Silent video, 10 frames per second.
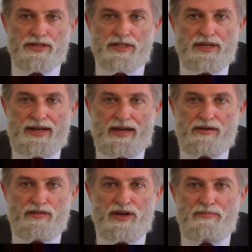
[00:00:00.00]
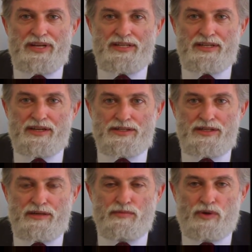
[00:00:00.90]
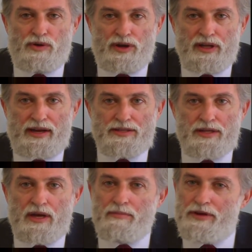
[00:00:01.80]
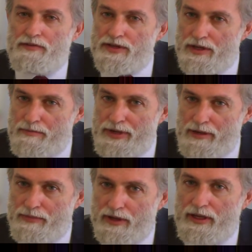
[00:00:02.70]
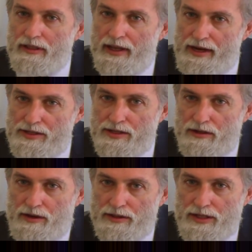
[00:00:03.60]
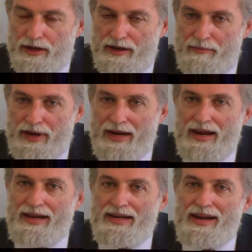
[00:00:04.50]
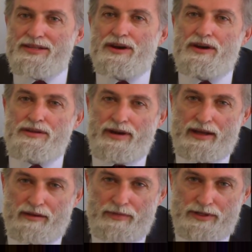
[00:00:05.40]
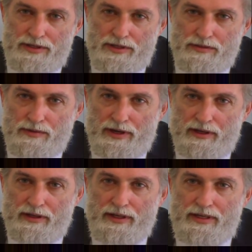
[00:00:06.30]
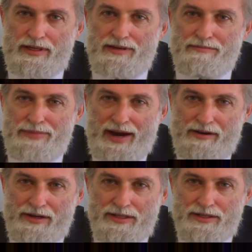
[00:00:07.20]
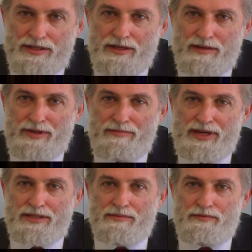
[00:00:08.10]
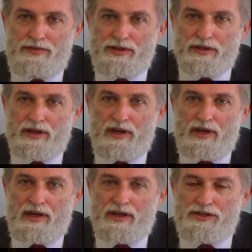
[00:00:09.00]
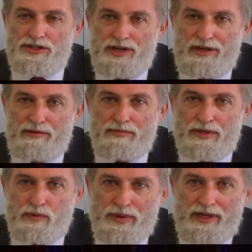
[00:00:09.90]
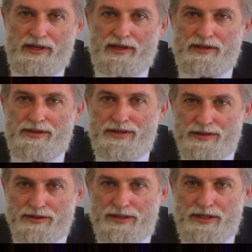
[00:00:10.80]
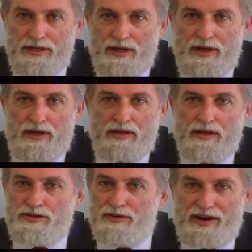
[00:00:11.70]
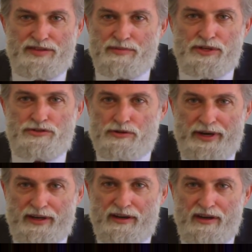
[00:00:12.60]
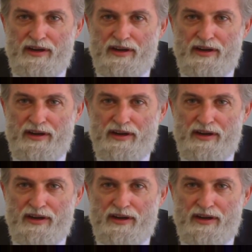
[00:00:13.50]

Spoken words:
us can have PTSD more or less. But for some people, it lasts a long time and it has other elements as well. It embarrasses them. It makes them feel ashamed and weak and guilty. It drives them to drink.